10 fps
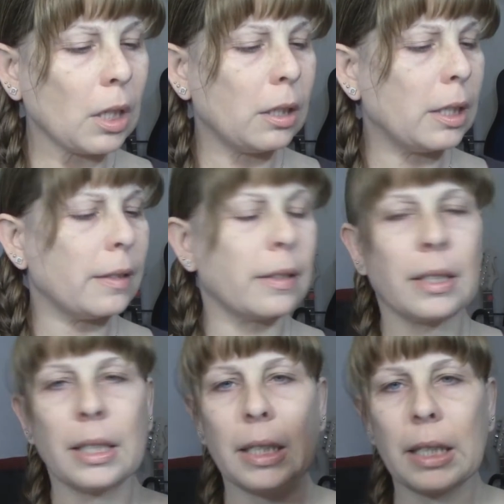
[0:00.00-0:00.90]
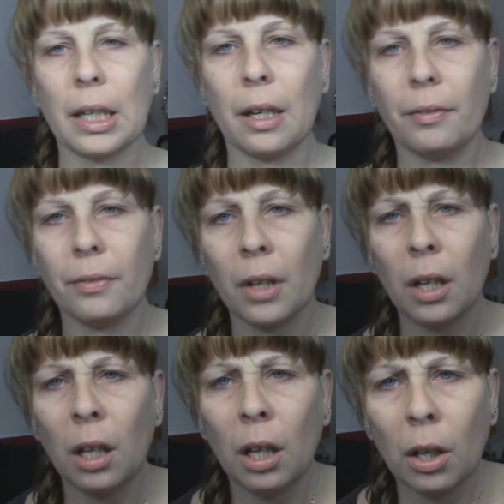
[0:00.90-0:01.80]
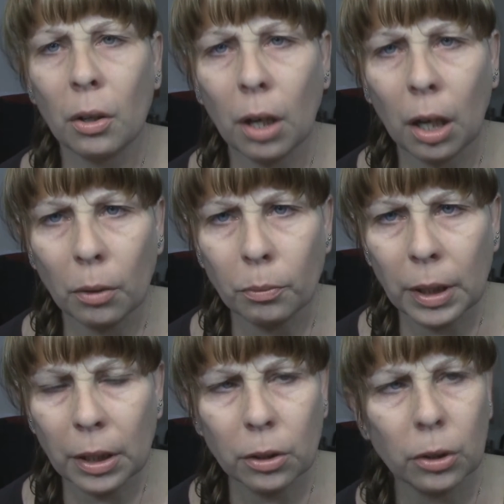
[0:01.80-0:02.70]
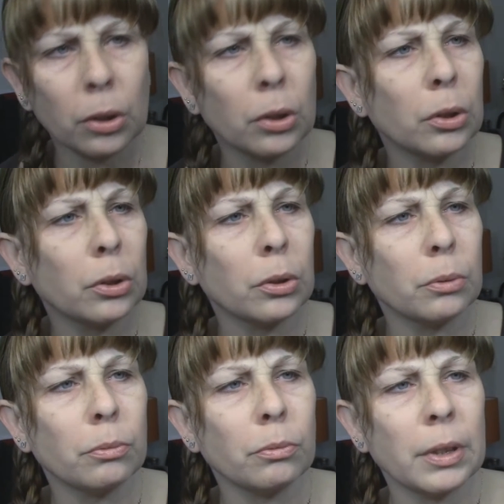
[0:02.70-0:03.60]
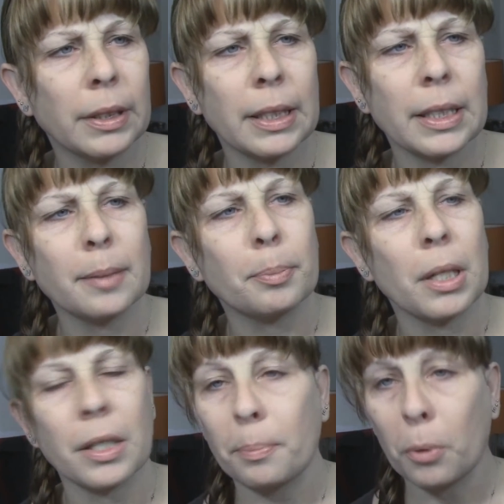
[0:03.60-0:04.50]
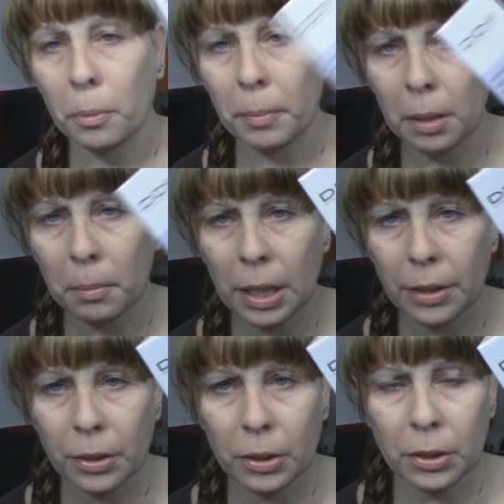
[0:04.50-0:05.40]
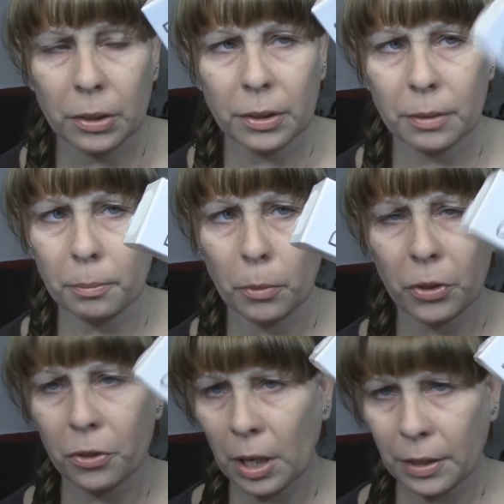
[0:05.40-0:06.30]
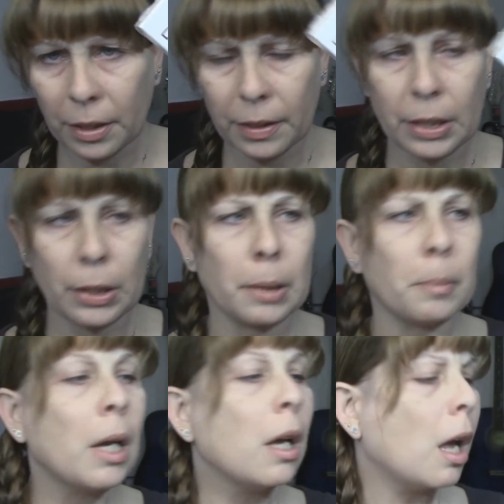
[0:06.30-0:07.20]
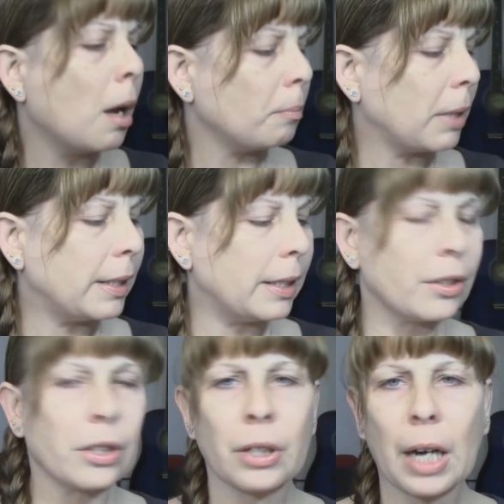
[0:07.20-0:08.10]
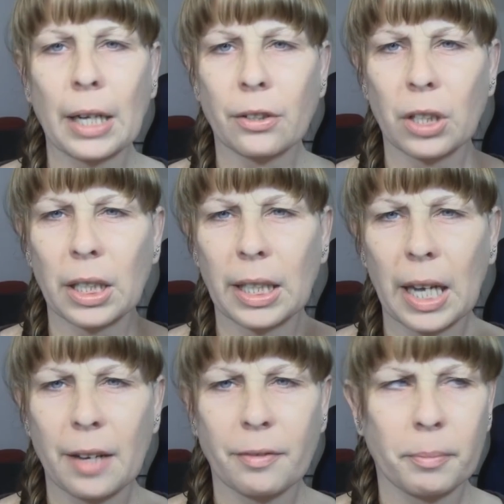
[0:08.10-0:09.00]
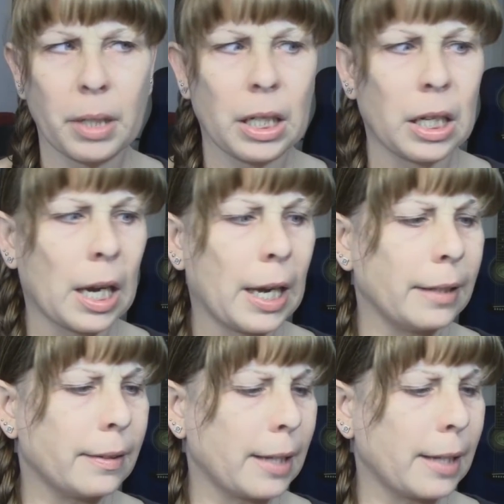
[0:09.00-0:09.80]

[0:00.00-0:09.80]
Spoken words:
this DDF Wrinkle Resist Plus Pore Minimizer Moisturizing Serum. My sister actually gave me a